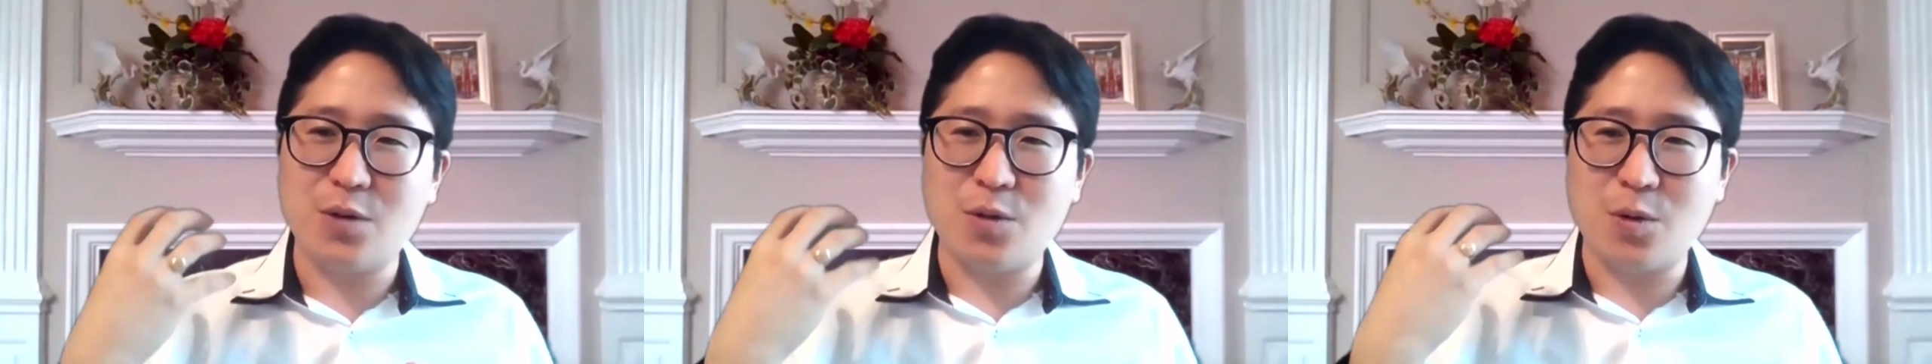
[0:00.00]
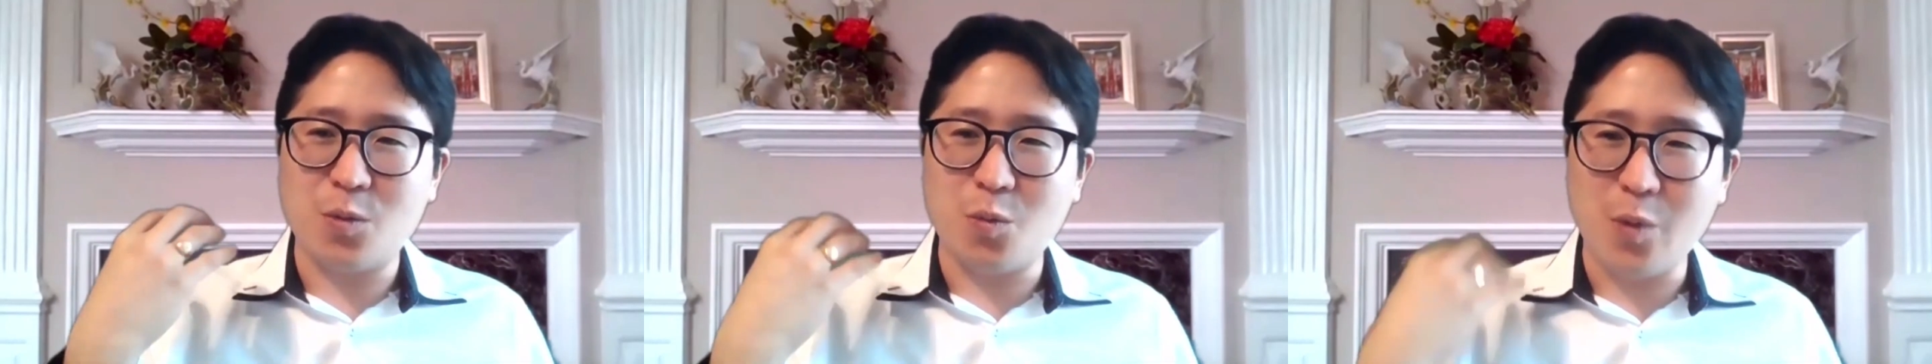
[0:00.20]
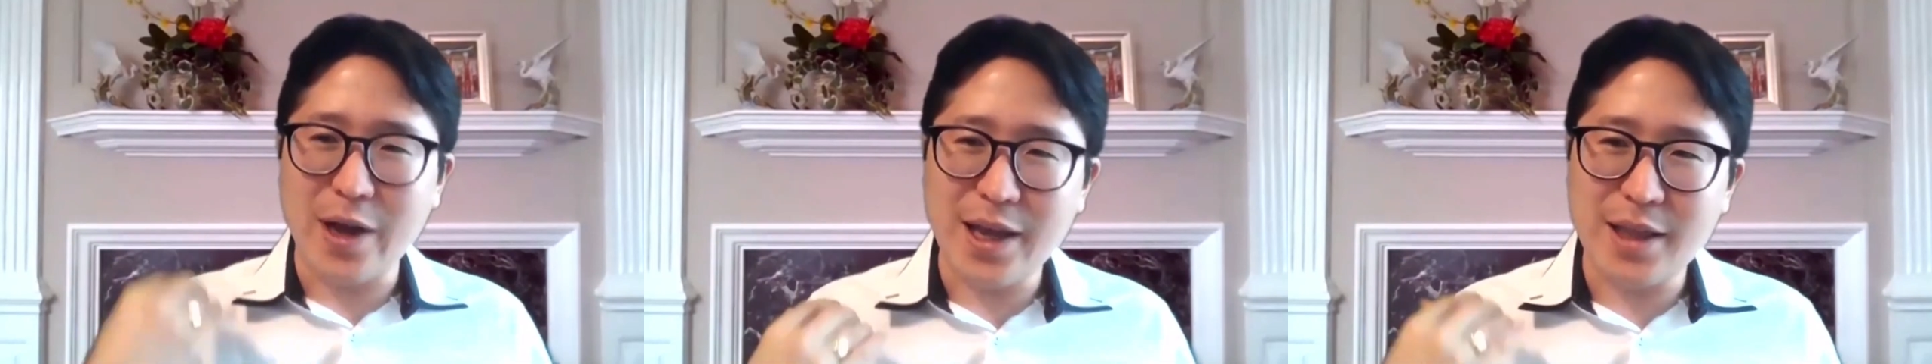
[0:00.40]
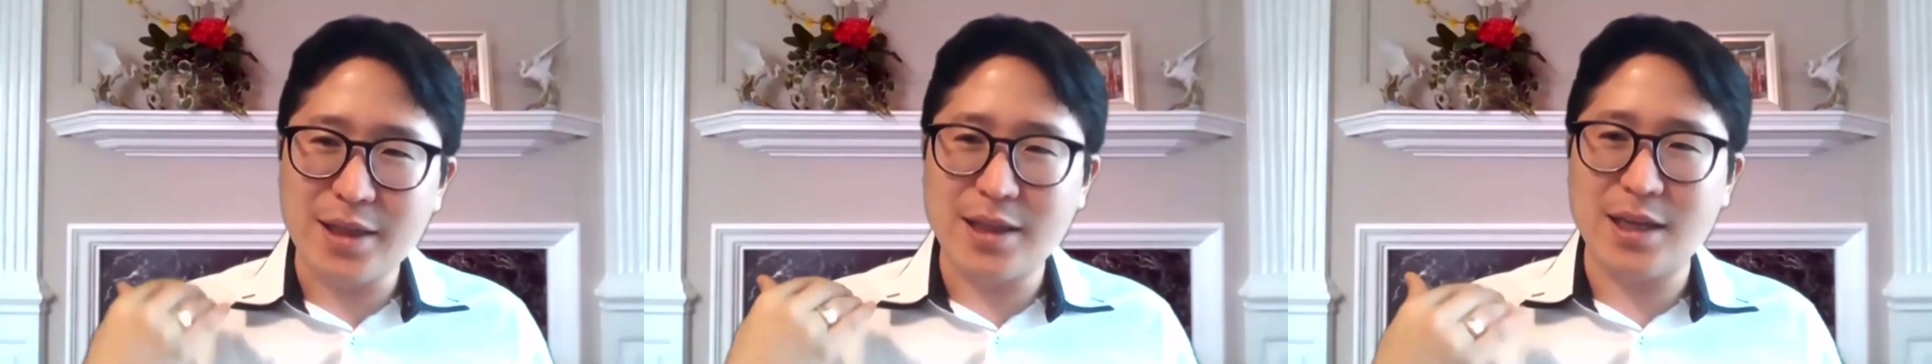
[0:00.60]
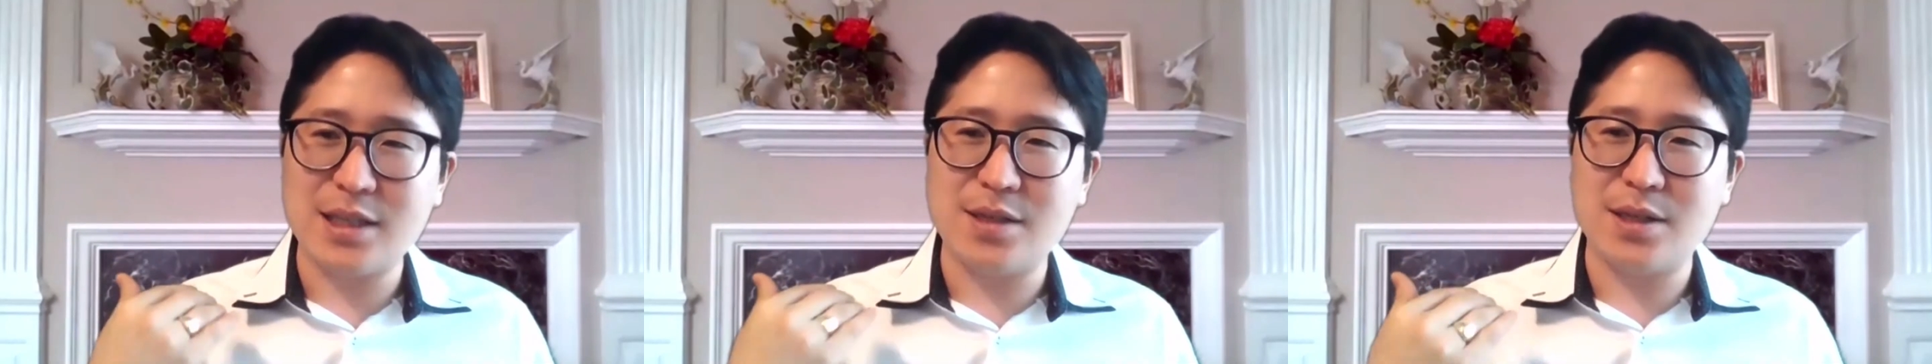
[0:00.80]
or weight
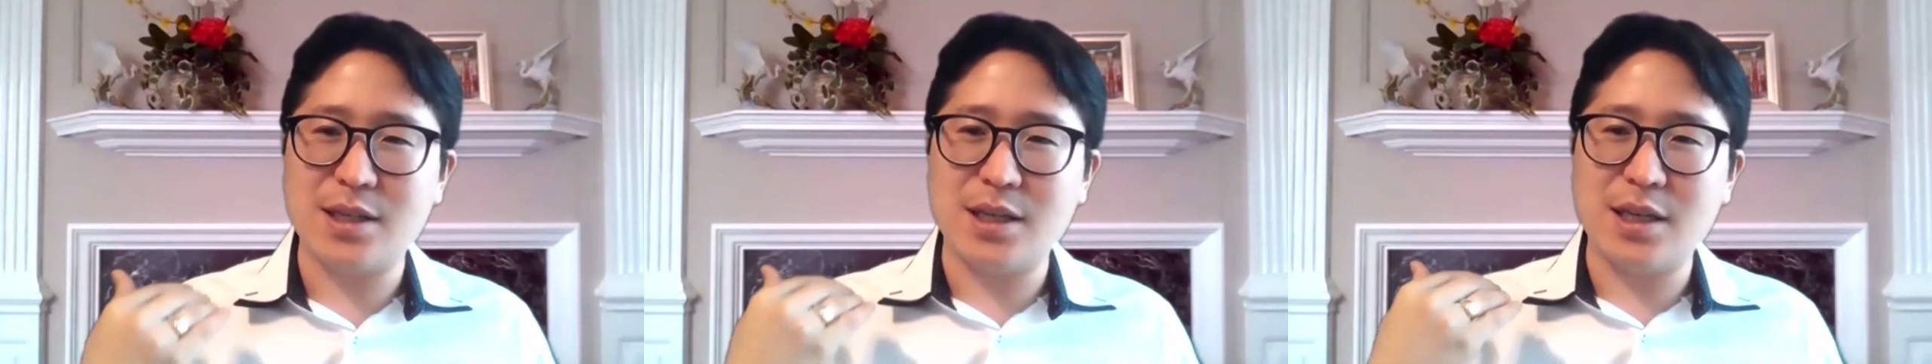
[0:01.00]
that's